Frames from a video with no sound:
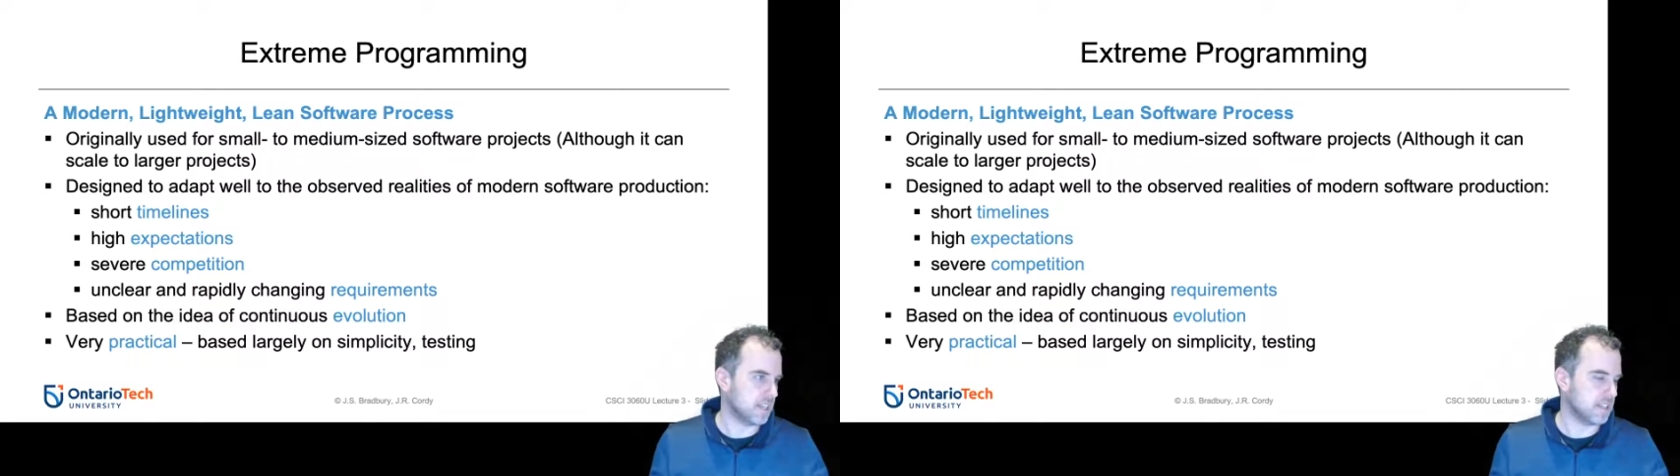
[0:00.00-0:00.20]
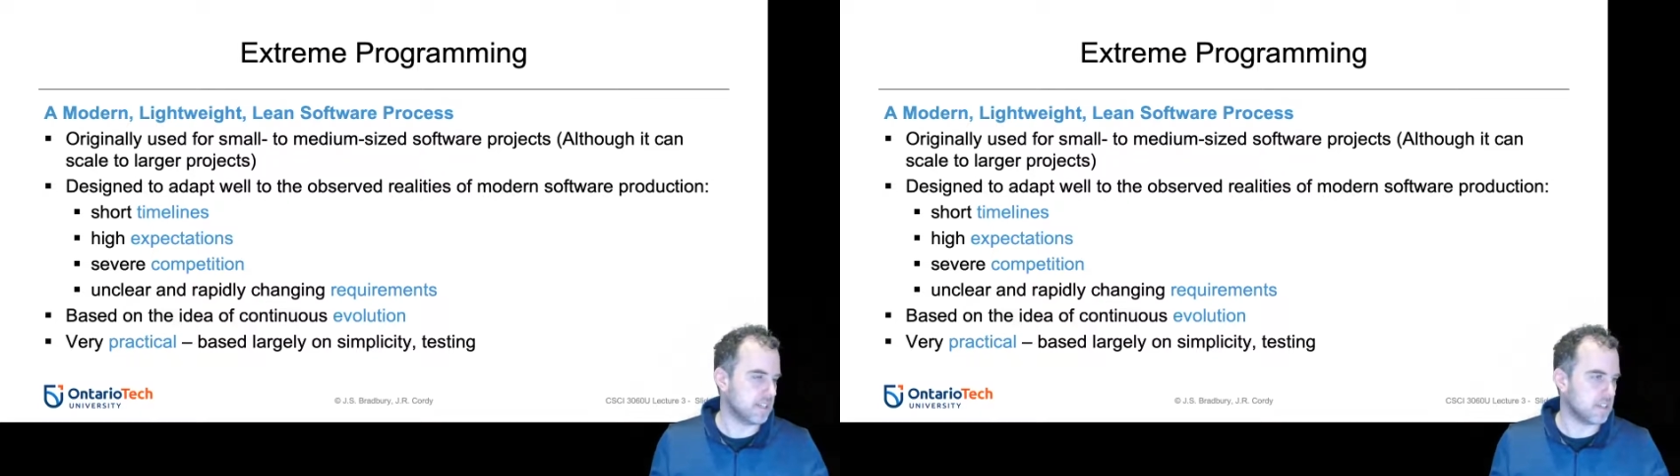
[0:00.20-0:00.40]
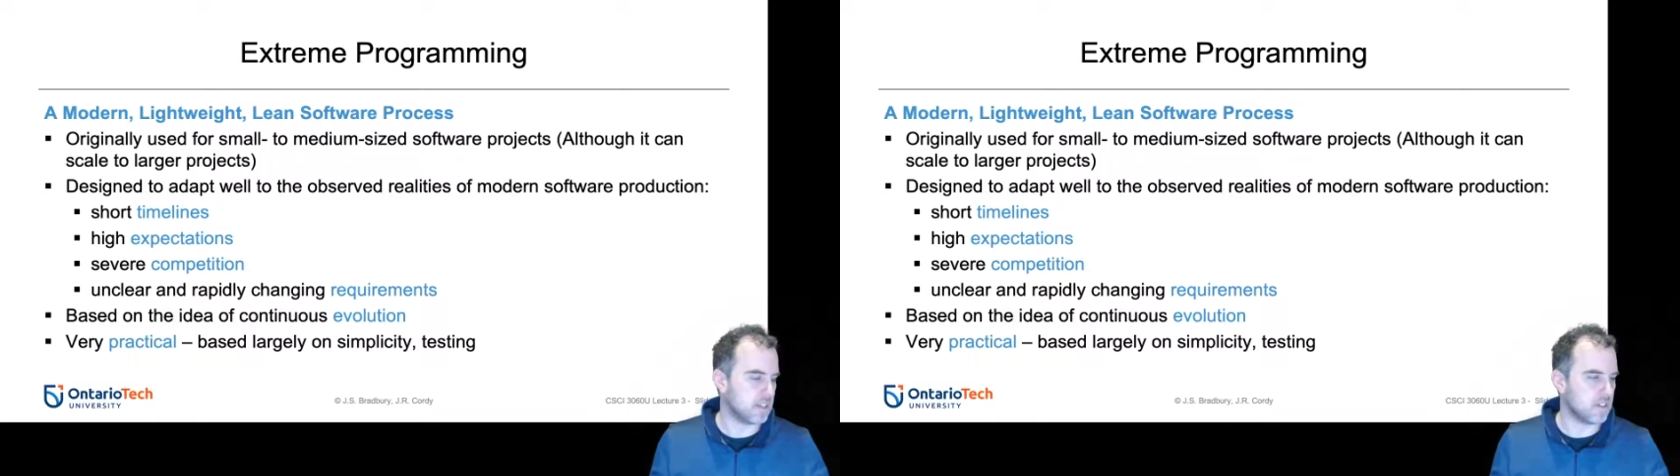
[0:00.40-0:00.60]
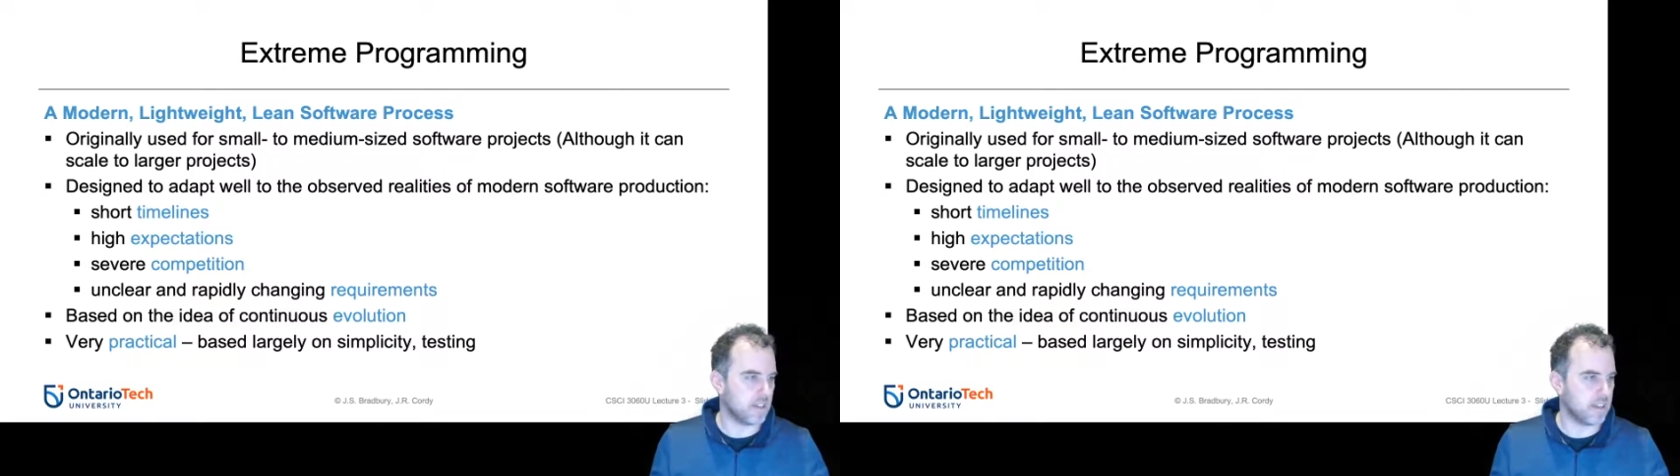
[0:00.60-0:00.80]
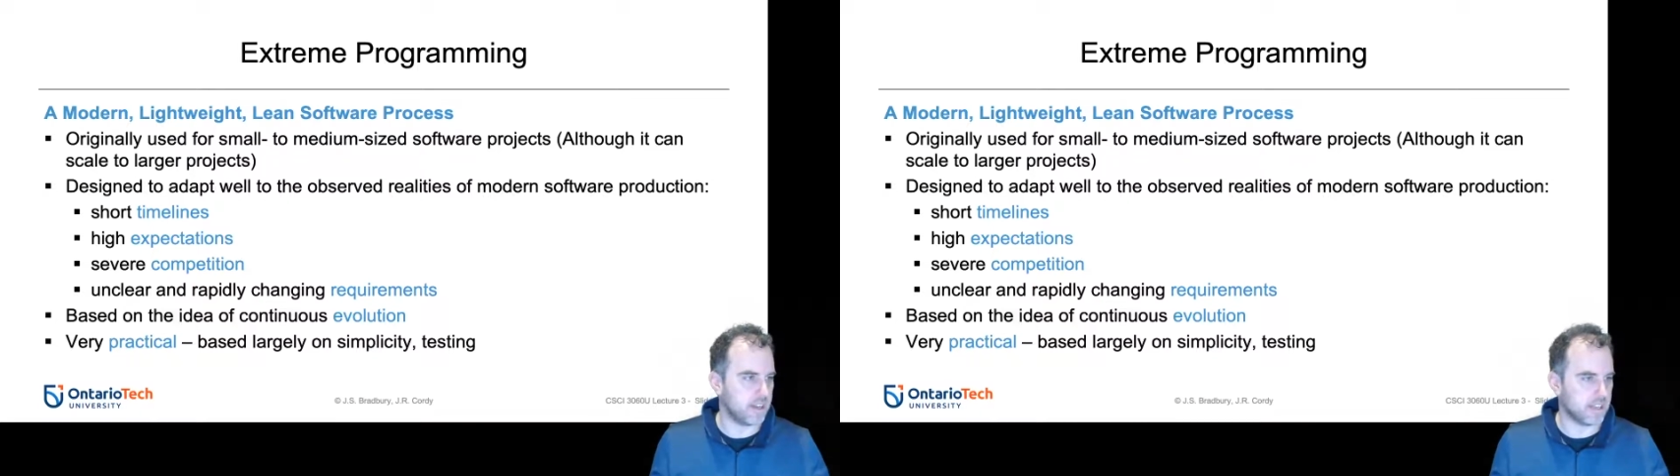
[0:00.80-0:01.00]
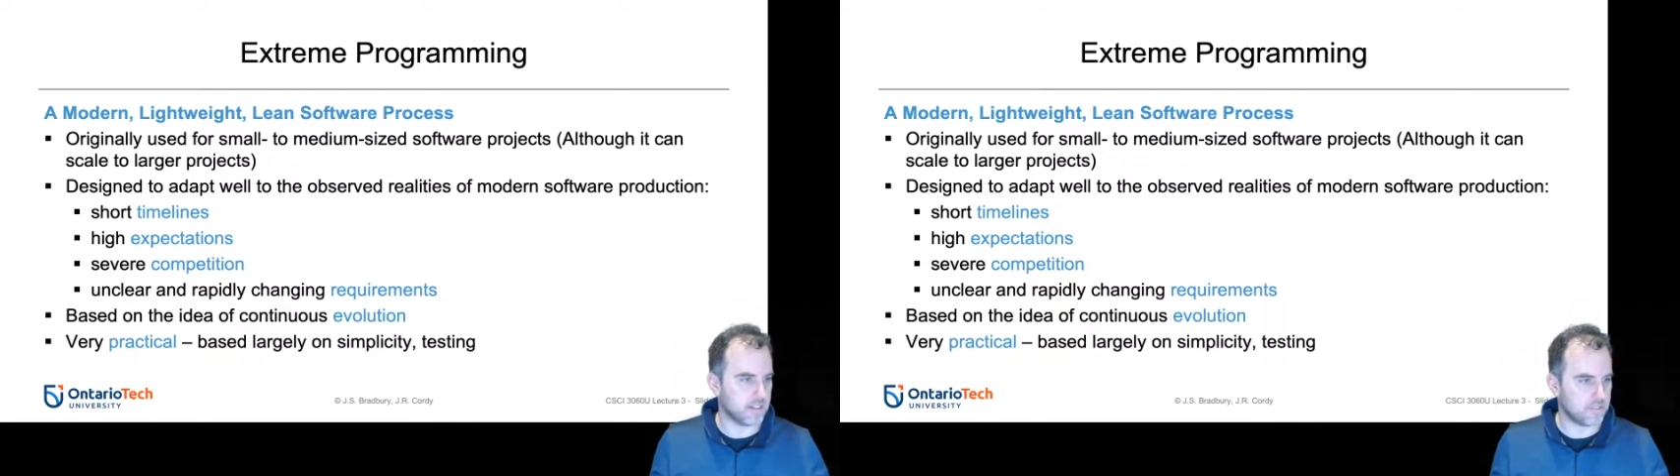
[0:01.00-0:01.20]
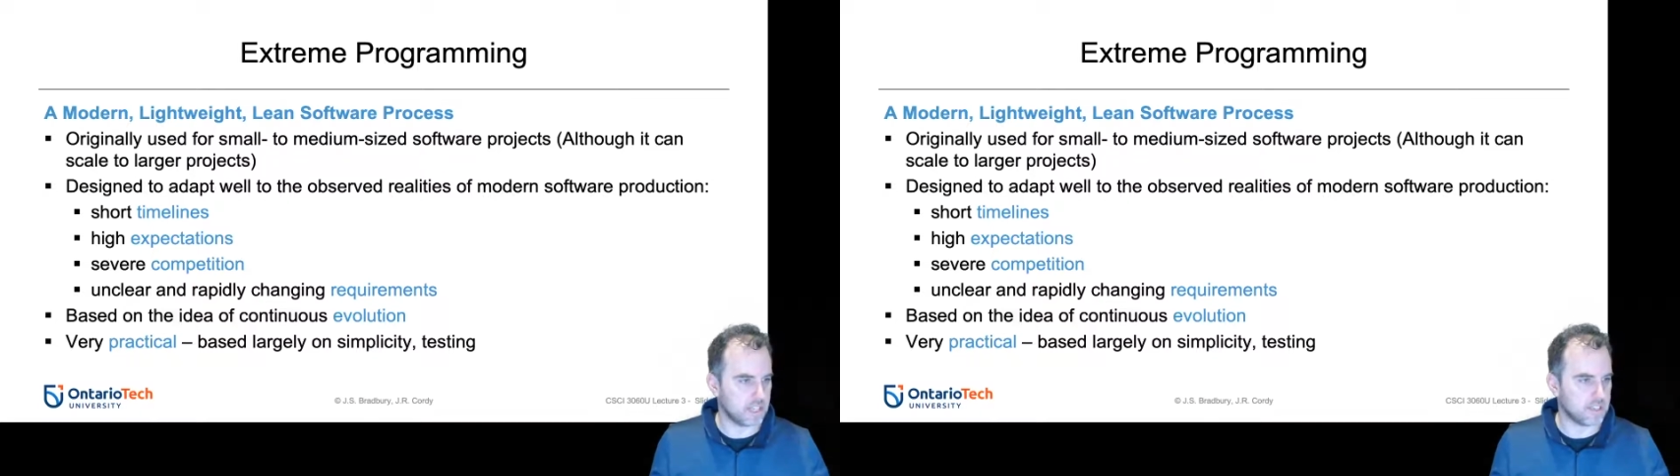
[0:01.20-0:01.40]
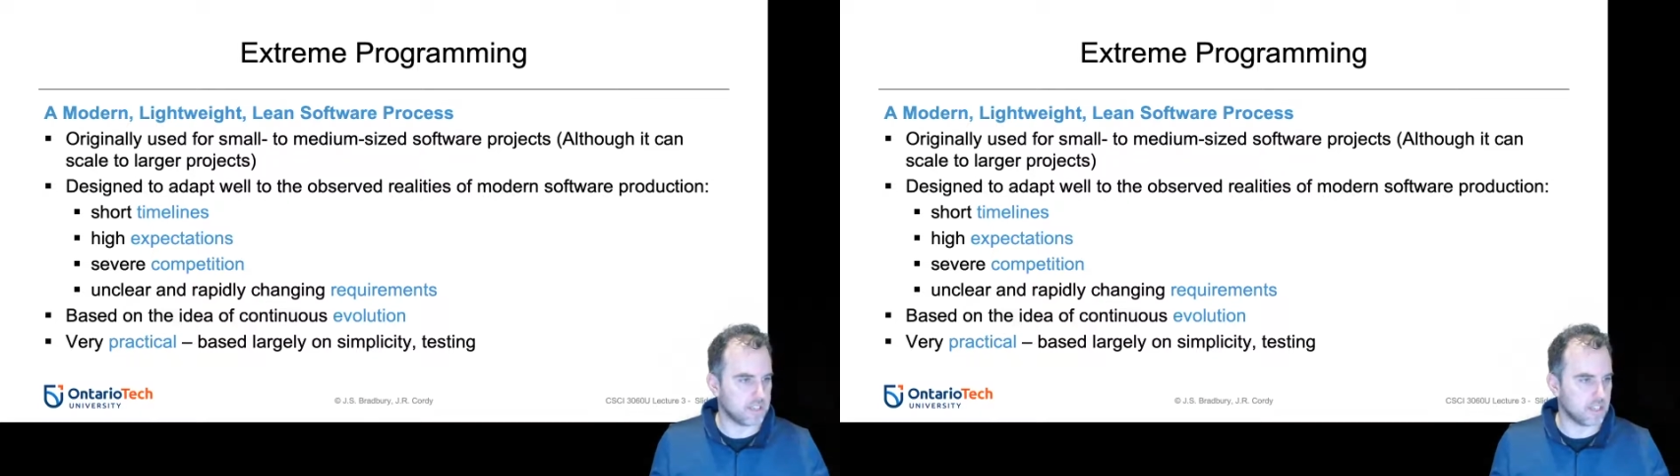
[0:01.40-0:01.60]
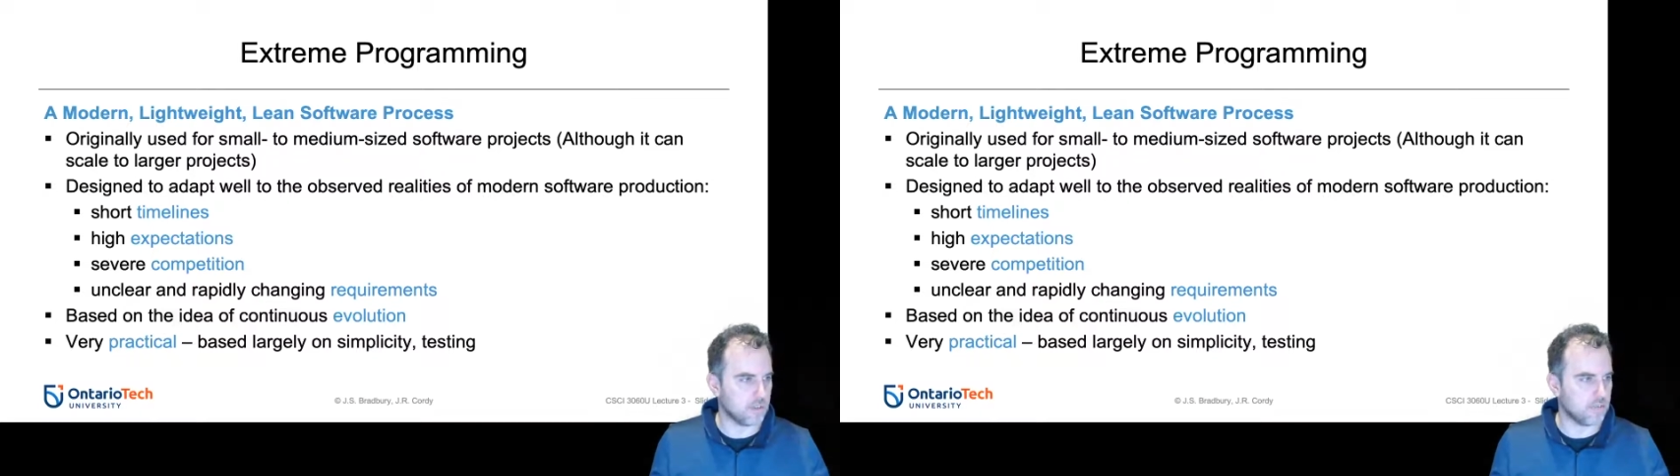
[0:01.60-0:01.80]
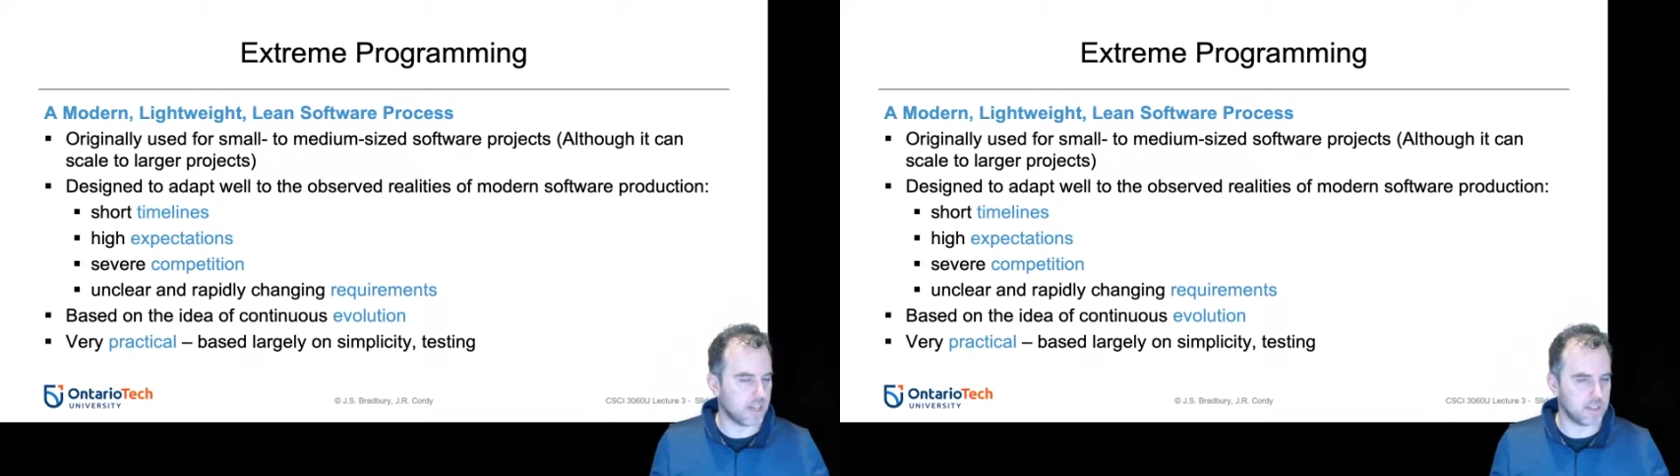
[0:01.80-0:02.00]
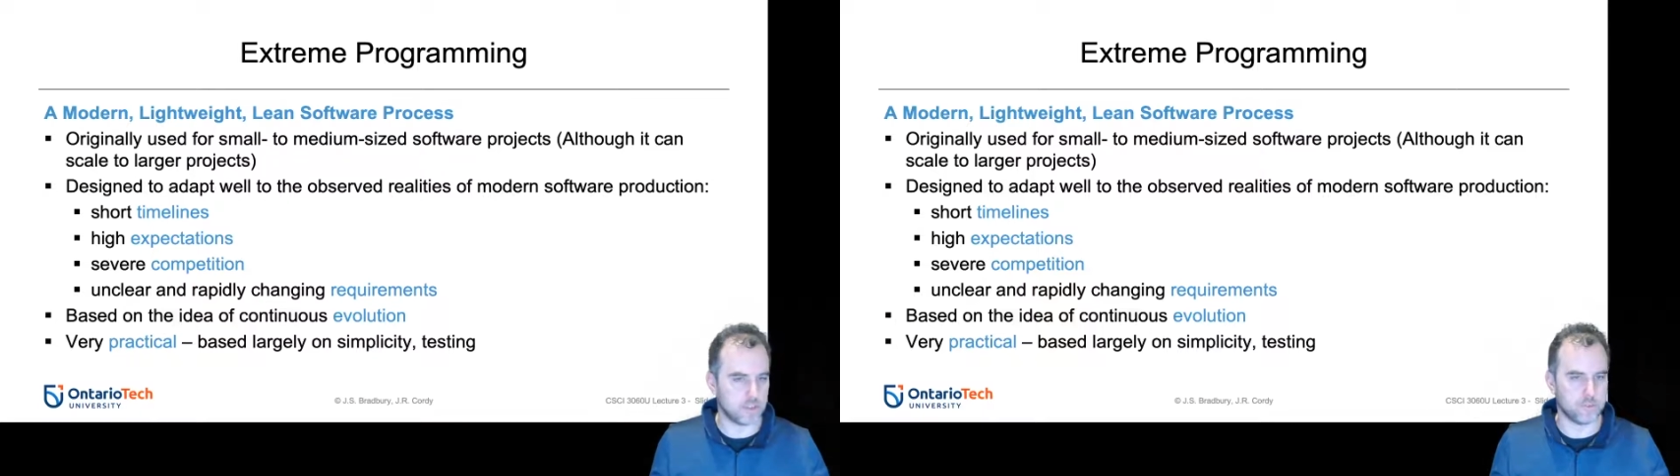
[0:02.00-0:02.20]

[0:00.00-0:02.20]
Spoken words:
as underlying things that you value.